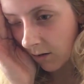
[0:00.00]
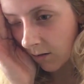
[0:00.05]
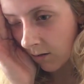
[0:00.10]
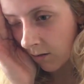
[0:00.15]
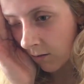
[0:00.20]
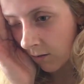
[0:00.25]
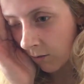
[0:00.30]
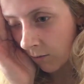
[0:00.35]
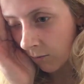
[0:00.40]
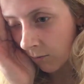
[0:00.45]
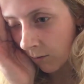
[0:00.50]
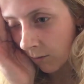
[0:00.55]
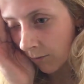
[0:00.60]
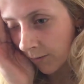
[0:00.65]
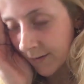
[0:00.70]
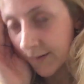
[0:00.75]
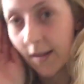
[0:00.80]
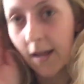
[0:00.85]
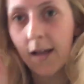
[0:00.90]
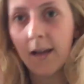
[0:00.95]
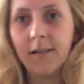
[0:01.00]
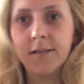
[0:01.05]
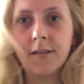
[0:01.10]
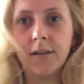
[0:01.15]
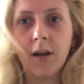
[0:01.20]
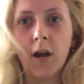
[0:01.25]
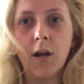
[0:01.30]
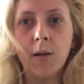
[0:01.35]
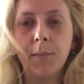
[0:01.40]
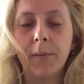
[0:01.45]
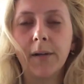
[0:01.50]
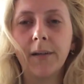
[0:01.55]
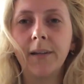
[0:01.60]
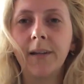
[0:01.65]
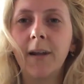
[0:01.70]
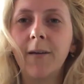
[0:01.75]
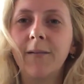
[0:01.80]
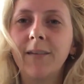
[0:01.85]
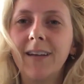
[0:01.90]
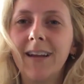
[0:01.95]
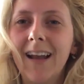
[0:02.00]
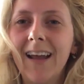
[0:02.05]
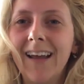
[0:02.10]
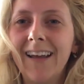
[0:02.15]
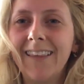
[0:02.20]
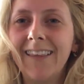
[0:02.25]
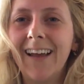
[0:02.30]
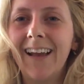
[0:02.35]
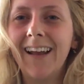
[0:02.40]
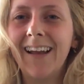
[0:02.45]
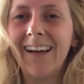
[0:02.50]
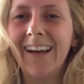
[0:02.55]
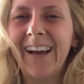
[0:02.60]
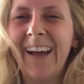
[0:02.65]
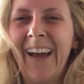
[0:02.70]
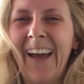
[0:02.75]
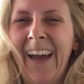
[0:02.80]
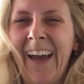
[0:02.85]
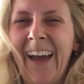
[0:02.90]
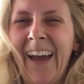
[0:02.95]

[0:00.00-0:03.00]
Oh, what was it? I don't know, but you know when you're laying there like...